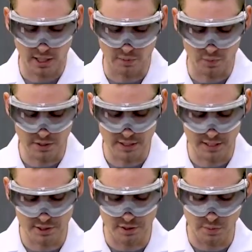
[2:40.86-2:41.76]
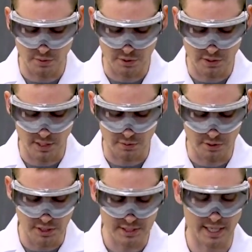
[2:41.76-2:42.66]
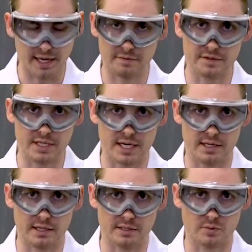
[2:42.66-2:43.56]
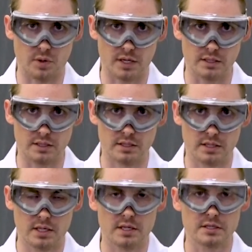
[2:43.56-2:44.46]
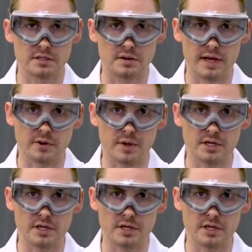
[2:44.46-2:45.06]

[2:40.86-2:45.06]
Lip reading: and one test tube that will just have deionized water, so that way